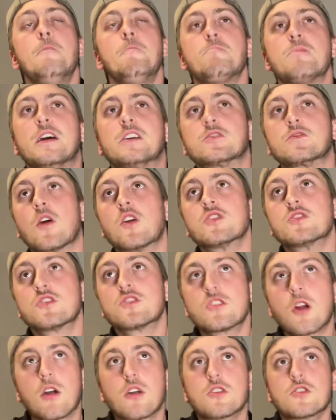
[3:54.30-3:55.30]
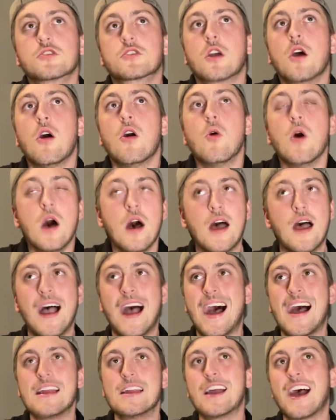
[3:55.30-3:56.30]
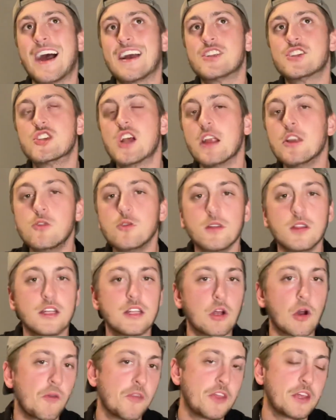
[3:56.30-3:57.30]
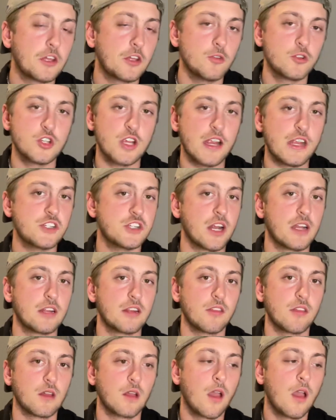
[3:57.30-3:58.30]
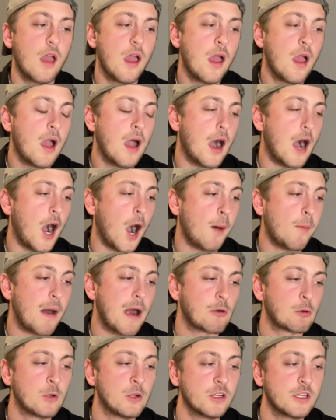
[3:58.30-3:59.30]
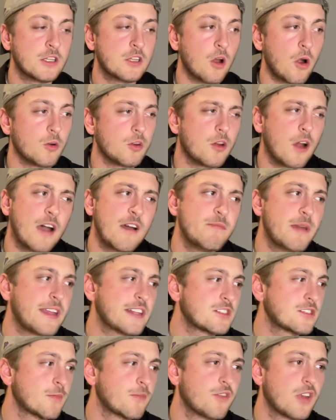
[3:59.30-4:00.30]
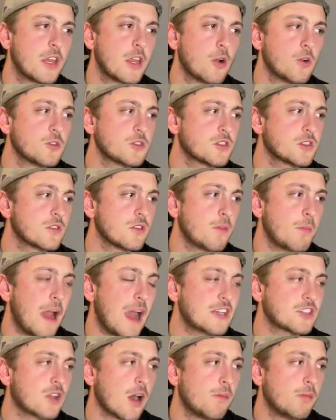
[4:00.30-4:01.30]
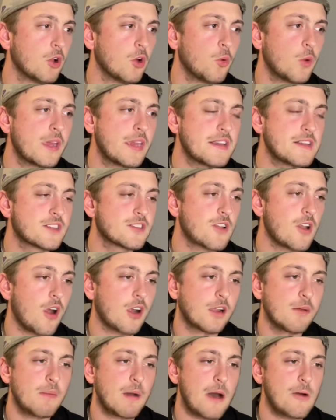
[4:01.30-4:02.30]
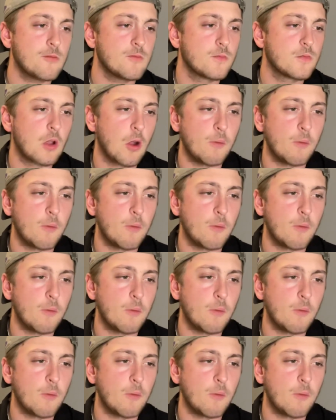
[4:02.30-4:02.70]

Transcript: As far as the starters go, I, I genuinely don't think you change anything. Um, I really don't. You know, I've made some videos the past couple of weeks talk about you know